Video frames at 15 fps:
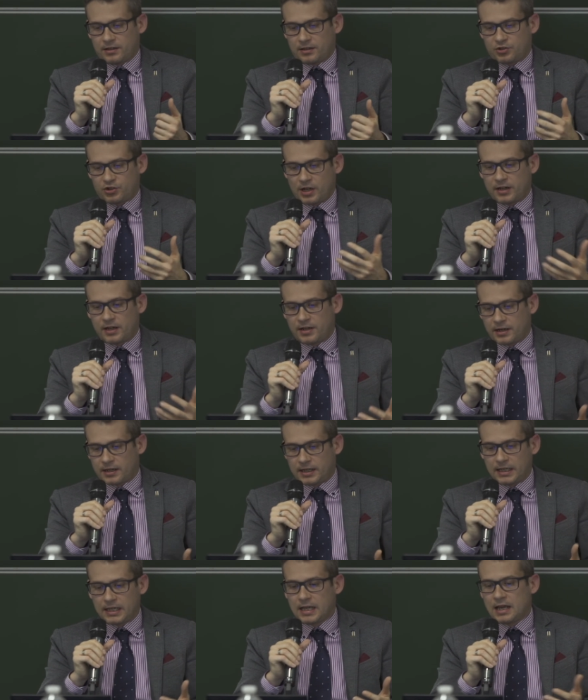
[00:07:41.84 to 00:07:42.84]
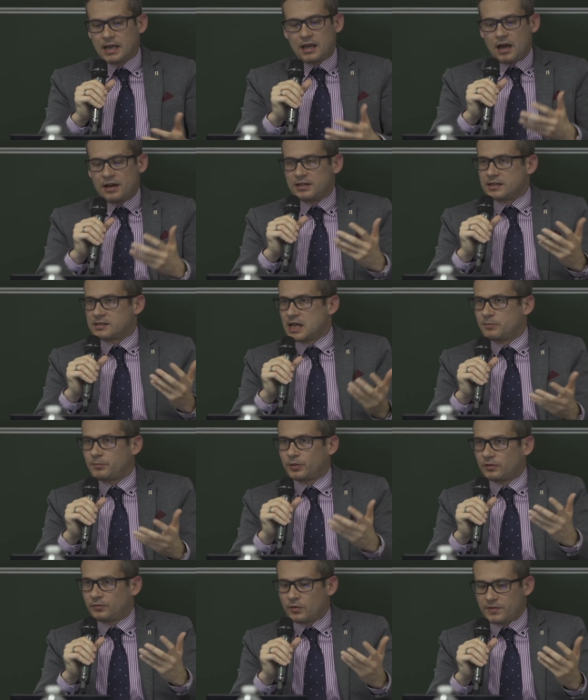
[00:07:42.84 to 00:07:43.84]
Schengen acquis. An
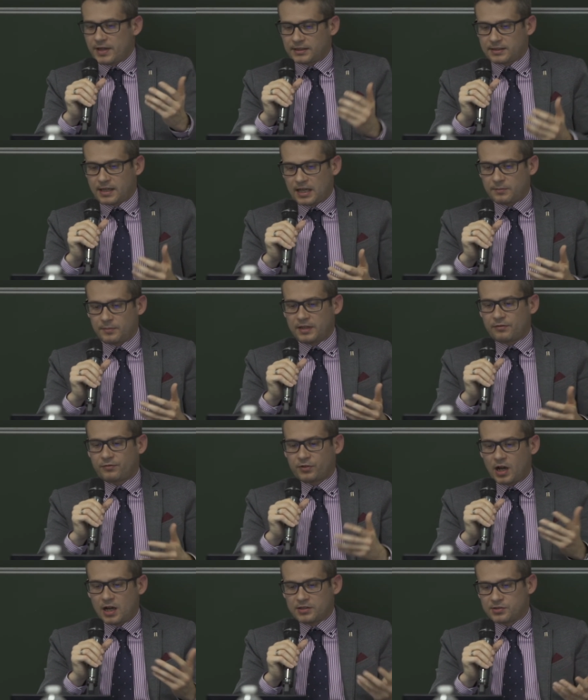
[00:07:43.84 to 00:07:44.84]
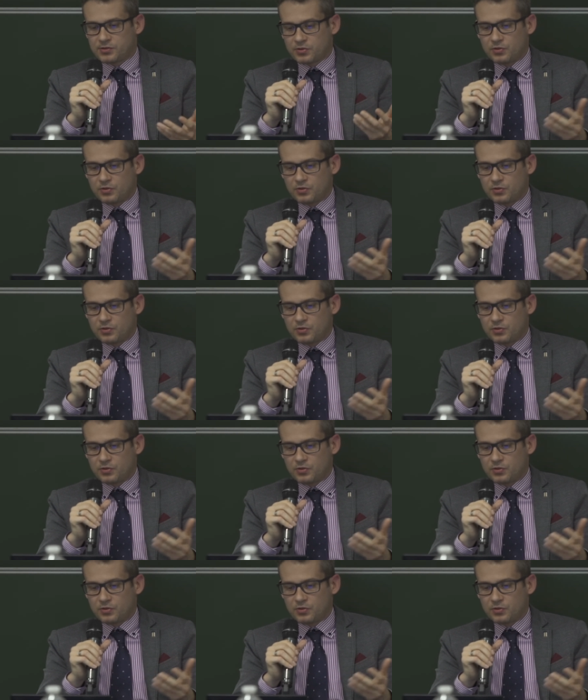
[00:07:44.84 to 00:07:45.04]
example for that can be France,